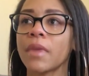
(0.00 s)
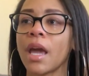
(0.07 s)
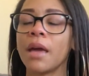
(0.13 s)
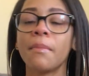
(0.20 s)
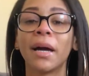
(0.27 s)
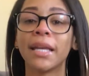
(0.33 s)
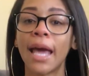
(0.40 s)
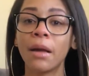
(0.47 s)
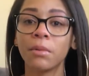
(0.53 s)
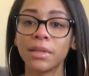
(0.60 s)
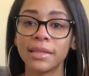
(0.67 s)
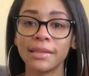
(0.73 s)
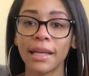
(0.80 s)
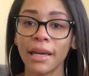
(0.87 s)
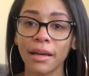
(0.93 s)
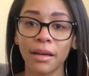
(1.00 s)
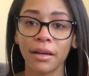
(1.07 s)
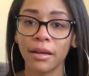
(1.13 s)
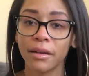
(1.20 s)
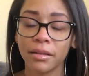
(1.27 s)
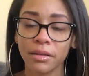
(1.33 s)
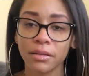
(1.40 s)
And my dad was sick.
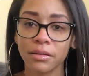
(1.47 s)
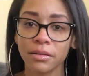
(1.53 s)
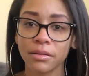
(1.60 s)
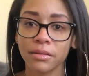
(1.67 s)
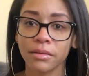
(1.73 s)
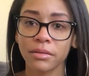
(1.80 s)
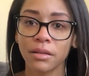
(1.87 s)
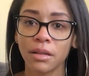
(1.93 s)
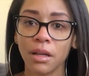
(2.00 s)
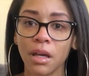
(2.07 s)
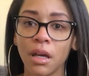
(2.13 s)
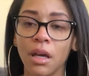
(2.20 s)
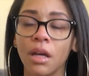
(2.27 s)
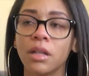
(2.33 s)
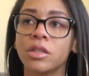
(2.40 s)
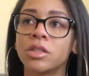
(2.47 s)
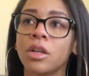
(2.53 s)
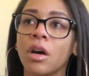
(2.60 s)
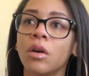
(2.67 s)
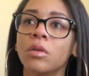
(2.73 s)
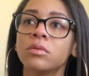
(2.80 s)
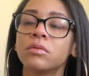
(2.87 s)

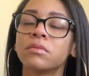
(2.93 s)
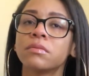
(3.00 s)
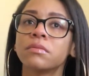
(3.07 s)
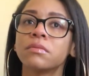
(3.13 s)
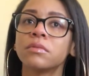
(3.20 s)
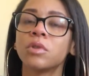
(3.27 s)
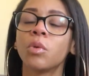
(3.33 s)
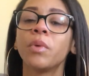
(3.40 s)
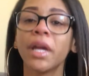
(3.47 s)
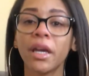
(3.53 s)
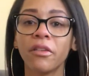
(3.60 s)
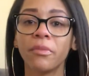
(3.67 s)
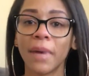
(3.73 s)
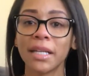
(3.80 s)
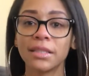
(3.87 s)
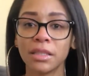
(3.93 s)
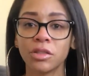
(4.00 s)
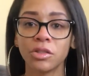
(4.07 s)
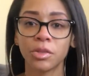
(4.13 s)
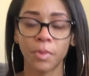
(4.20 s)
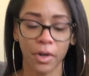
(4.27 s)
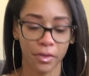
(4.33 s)
So, the week of my
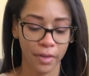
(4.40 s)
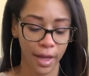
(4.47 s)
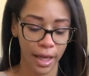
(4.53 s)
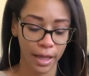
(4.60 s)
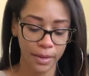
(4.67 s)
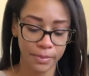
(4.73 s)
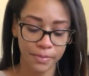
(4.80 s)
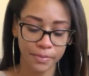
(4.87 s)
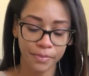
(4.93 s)
sister's birthday,